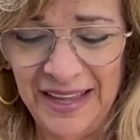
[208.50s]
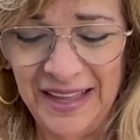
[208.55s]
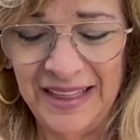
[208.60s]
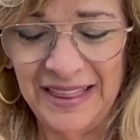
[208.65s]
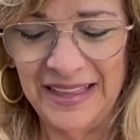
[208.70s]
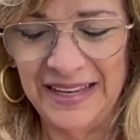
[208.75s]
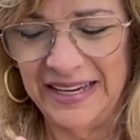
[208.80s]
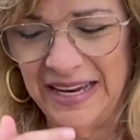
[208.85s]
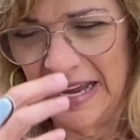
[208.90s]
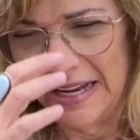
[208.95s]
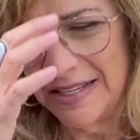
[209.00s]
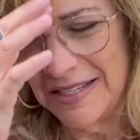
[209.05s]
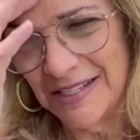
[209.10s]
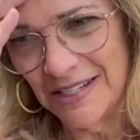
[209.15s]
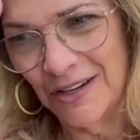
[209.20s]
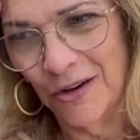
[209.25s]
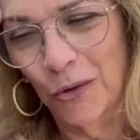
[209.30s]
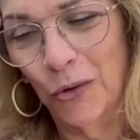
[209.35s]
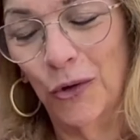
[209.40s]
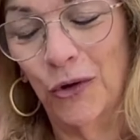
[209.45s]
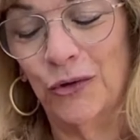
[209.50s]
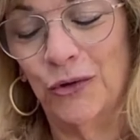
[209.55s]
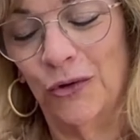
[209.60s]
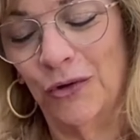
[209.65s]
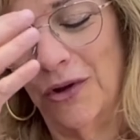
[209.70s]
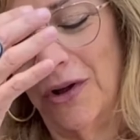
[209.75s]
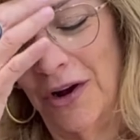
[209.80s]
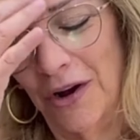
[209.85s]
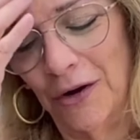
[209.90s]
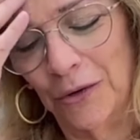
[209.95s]
The next oracle
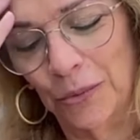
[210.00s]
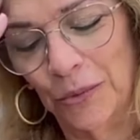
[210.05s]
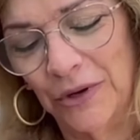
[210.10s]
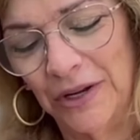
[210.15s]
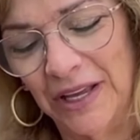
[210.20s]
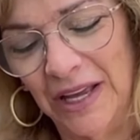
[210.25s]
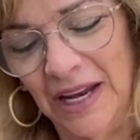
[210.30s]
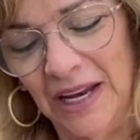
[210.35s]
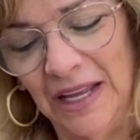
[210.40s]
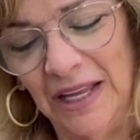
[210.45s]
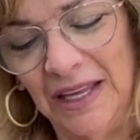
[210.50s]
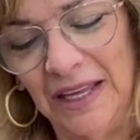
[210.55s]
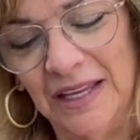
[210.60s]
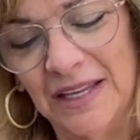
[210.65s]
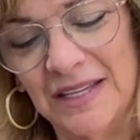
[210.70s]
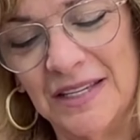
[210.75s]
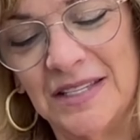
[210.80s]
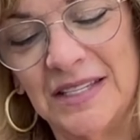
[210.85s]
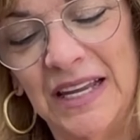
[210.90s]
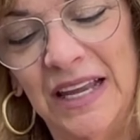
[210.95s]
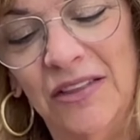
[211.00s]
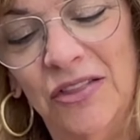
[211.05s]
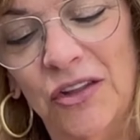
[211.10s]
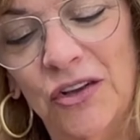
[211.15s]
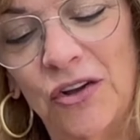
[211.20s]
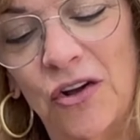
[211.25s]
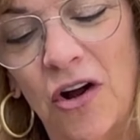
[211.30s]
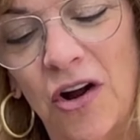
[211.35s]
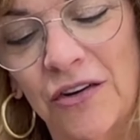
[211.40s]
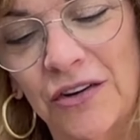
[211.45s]
card we're getting is in the
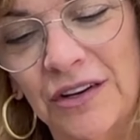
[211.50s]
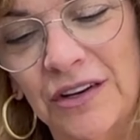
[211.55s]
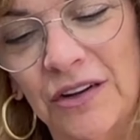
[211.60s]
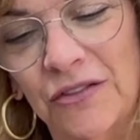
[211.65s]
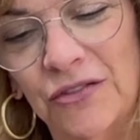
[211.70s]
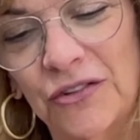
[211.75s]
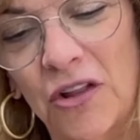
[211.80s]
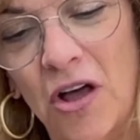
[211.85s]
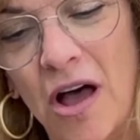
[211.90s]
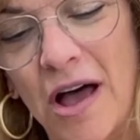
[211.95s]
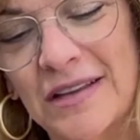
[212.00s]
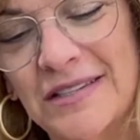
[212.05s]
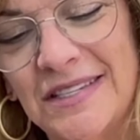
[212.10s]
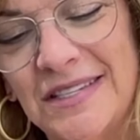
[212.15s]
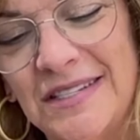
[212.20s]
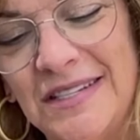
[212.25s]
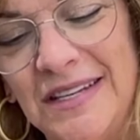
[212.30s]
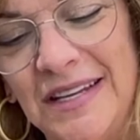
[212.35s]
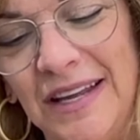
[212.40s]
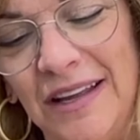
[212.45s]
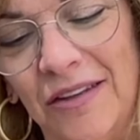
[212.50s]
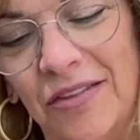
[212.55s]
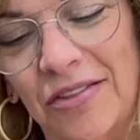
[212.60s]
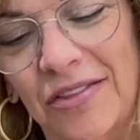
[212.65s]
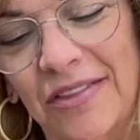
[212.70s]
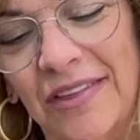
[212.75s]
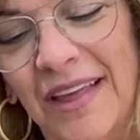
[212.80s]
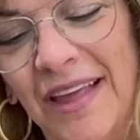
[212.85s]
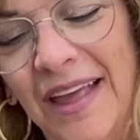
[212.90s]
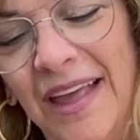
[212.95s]
Garden of Lost Teeth.
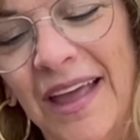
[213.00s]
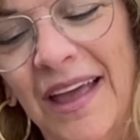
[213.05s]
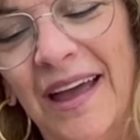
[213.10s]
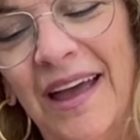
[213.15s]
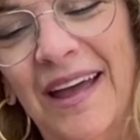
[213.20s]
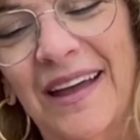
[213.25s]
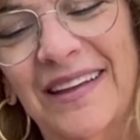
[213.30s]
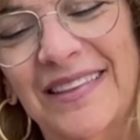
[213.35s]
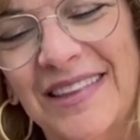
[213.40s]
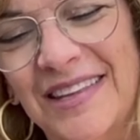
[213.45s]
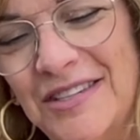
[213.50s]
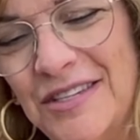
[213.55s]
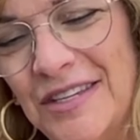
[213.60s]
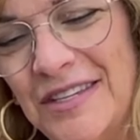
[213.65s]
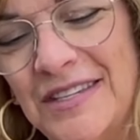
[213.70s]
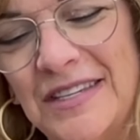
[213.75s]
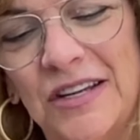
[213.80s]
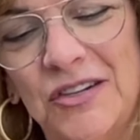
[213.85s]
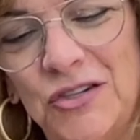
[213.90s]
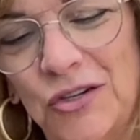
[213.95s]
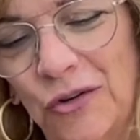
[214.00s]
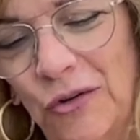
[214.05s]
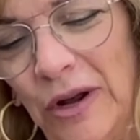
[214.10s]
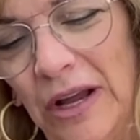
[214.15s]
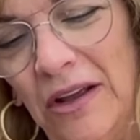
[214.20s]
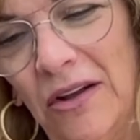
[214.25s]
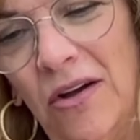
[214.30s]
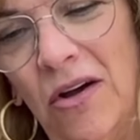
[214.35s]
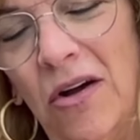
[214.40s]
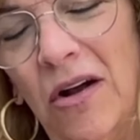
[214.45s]
This is such a
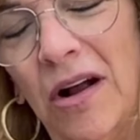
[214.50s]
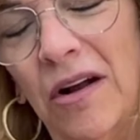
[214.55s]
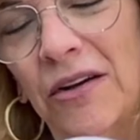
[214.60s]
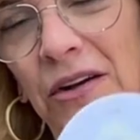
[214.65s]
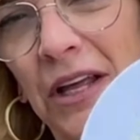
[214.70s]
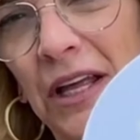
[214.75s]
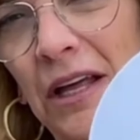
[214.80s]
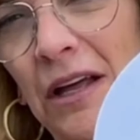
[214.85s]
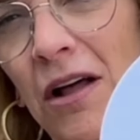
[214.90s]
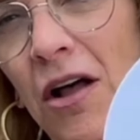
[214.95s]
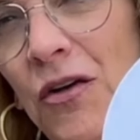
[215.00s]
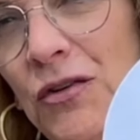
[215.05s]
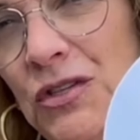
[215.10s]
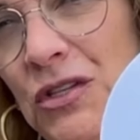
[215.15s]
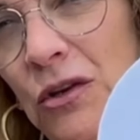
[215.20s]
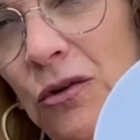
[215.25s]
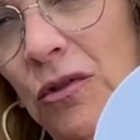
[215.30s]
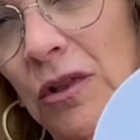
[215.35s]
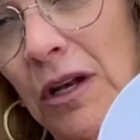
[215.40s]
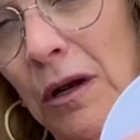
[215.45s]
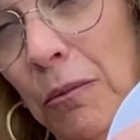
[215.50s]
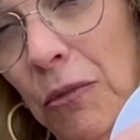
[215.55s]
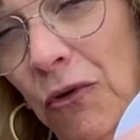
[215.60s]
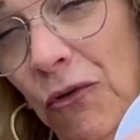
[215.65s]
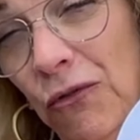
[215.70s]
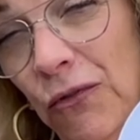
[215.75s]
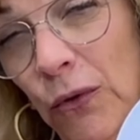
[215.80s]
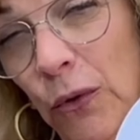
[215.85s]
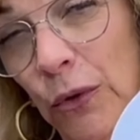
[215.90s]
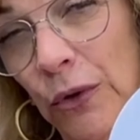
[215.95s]
great card. Also, the number
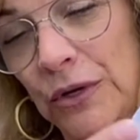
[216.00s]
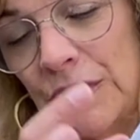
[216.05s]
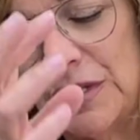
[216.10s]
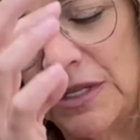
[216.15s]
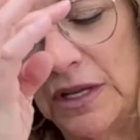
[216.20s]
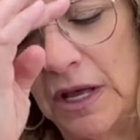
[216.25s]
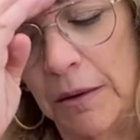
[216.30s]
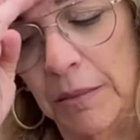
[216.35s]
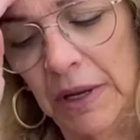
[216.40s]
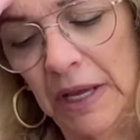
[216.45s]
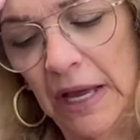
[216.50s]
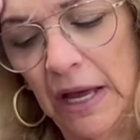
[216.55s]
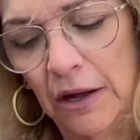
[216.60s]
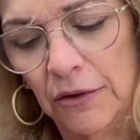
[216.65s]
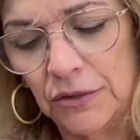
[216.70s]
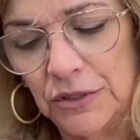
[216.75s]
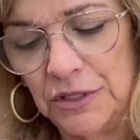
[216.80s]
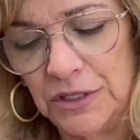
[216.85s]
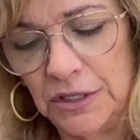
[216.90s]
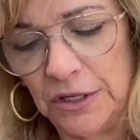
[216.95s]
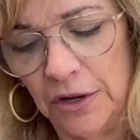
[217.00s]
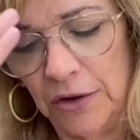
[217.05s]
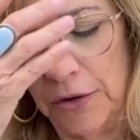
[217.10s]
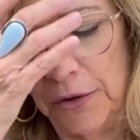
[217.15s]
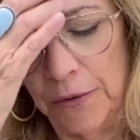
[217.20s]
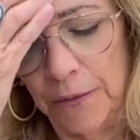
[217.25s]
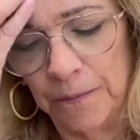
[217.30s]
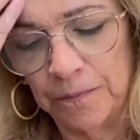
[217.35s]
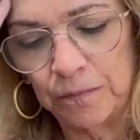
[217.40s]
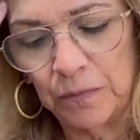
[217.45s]
4 is coming out.
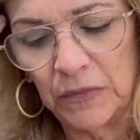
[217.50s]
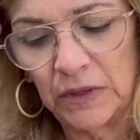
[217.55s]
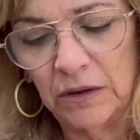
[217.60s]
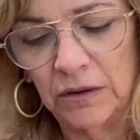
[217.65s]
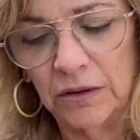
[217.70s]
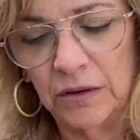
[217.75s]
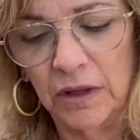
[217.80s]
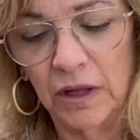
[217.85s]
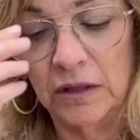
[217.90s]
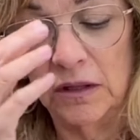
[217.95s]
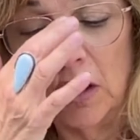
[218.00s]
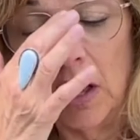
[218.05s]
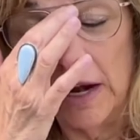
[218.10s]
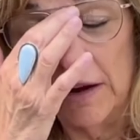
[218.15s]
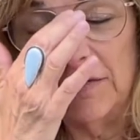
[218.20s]
So a lot of